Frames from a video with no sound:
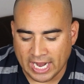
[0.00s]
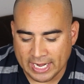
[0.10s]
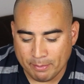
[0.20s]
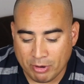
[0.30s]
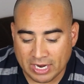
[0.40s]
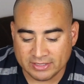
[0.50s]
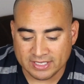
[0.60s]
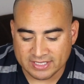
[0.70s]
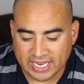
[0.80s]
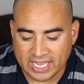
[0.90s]
I am proud to
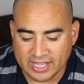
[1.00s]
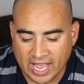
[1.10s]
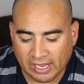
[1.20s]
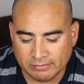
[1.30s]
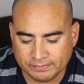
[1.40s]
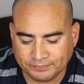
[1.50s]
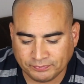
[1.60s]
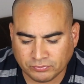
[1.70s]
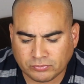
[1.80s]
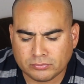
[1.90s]
say that
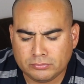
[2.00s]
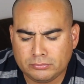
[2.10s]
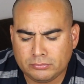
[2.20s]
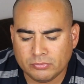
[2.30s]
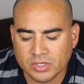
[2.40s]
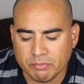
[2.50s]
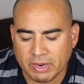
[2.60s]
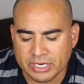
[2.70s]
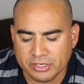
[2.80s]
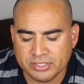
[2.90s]

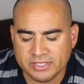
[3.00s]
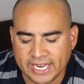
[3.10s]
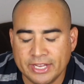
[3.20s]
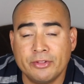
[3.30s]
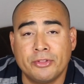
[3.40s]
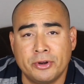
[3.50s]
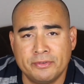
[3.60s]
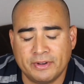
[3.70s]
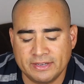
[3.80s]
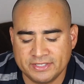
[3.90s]
my year to date,
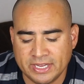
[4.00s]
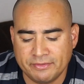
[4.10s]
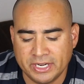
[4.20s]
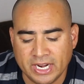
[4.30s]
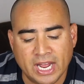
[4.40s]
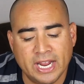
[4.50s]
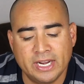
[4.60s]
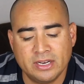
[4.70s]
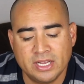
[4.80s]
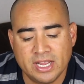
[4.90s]
$35.79.
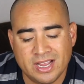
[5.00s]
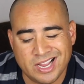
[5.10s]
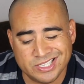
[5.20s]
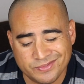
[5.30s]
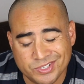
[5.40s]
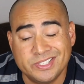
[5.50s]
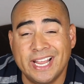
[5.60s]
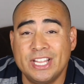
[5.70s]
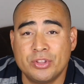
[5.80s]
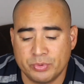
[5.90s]
As of
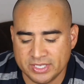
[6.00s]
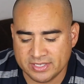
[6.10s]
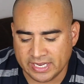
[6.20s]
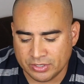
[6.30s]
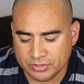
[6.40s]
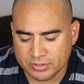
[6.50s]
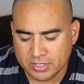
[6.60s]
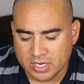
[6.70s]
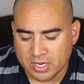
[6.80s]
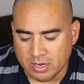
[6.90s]
today, 3 sales.
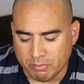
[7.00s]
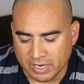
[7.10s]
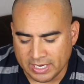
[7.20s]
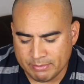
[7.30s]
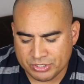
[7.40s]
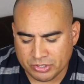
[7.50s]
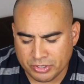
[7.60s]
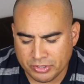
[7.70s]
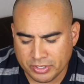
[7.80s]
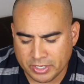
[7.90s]
But let me show
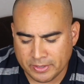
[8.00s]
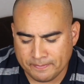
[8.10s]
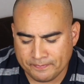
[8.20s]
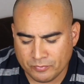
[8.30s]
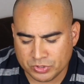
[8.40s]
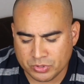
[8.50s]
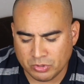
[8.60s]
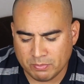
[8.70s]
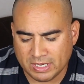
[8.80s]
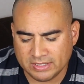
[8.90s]
you what's
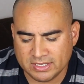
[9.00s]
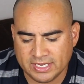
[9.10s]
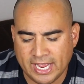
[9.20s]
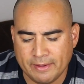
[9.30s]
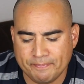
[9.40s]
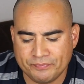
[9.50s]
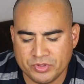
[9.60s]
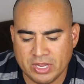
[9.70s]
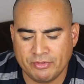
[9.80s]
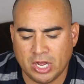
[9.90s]
cool about this app.
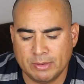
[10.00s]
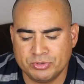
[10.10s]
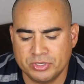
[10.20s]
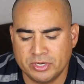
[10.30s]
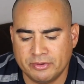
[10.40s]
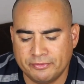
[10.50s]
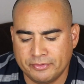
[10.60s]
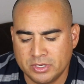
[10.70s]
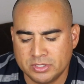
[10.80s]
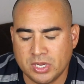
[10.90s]
You have the option of
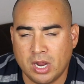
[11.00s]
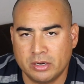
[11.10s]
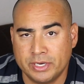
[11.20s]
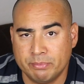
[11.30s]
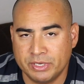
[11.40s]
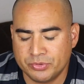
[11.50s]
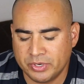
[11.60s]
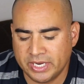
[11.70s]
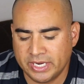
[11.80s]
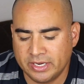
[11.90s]
toggling
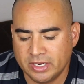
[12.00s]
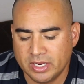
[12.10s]
between